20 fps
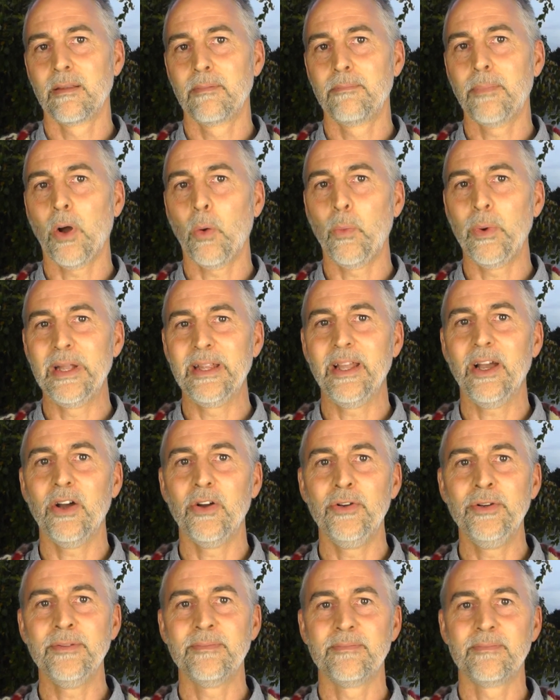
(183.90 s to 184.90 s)
But we
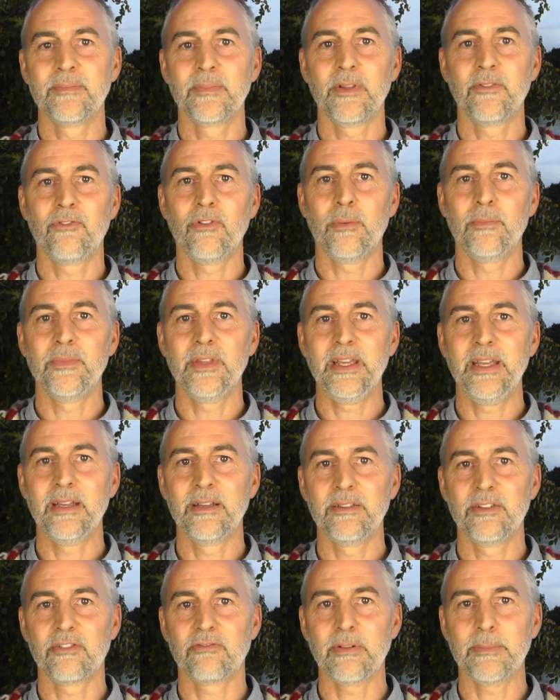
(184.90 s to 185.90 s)
know from the
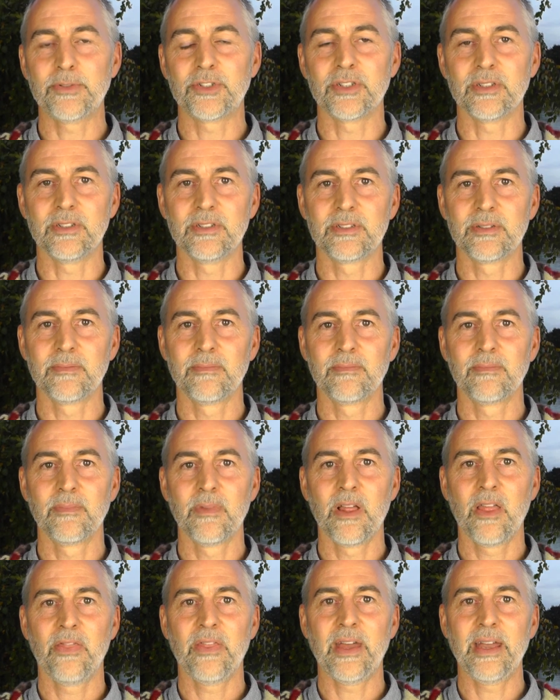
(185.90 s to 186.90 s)
descriptions
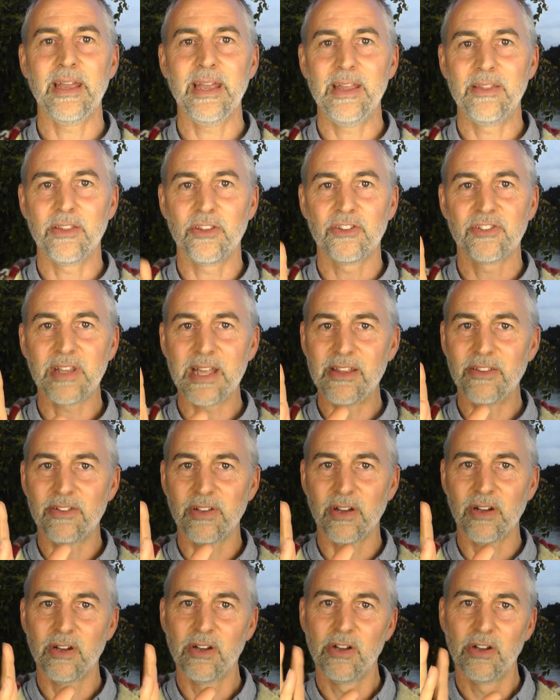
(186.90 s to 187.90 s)
that in the
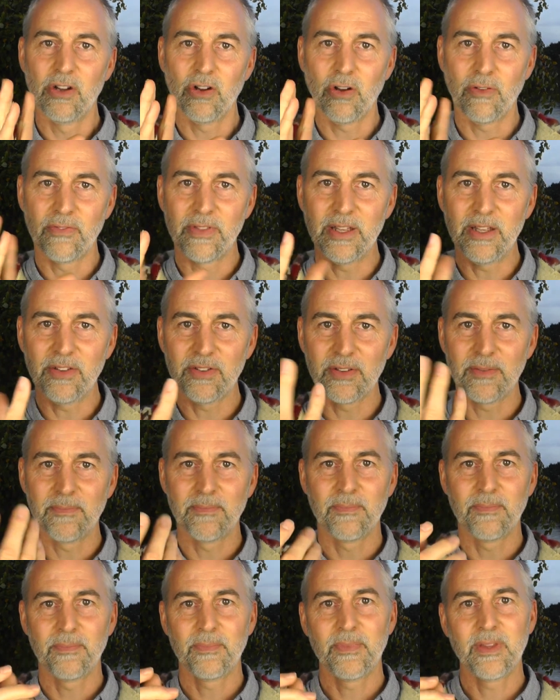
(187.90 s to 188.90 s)
centre of this,
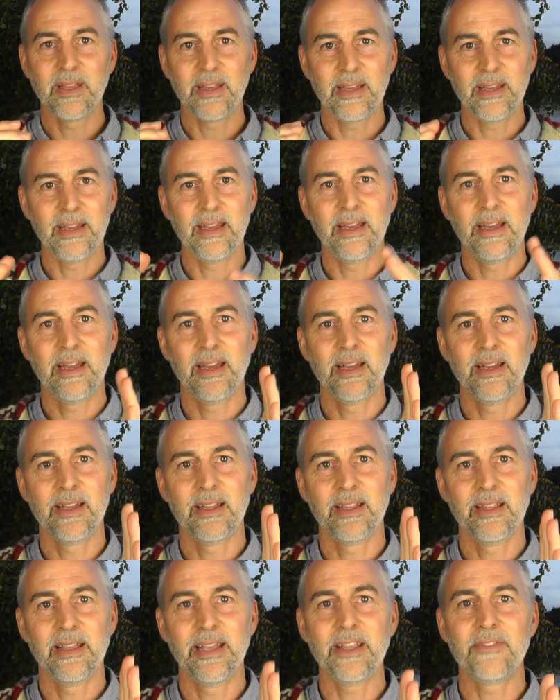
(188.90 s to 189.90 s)

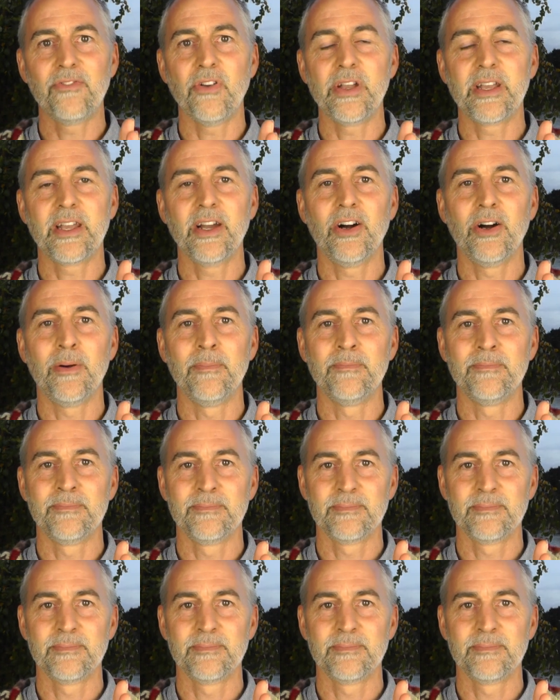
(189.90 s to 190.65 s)
it's very calm.